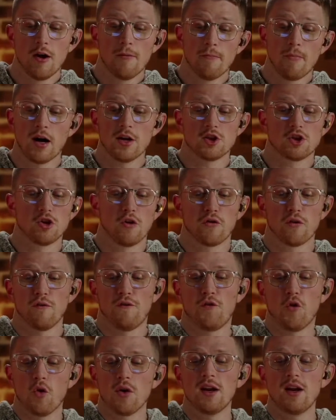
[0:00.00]
months. So from
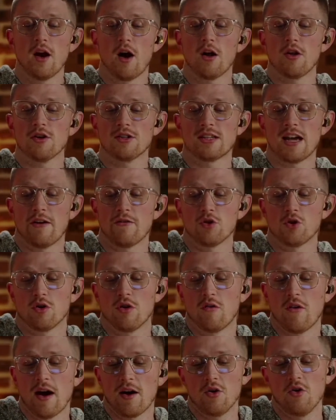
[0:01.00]
$40 average
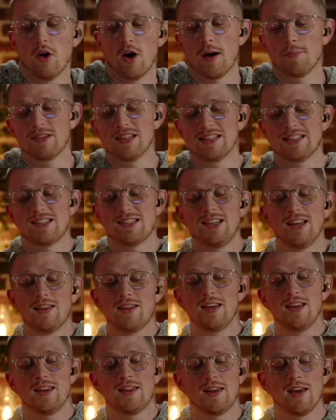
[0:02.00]
order value up to
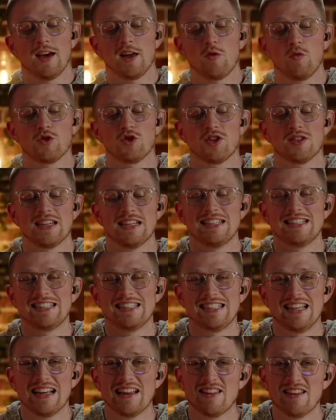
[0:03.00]
66, which is a
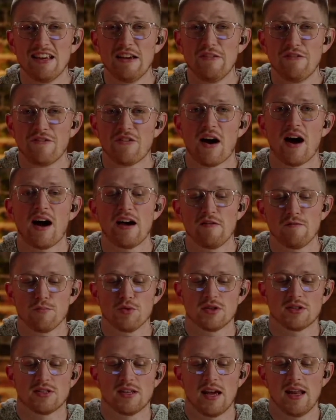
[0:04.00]

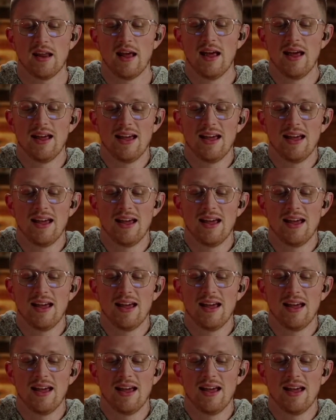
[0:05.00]
65%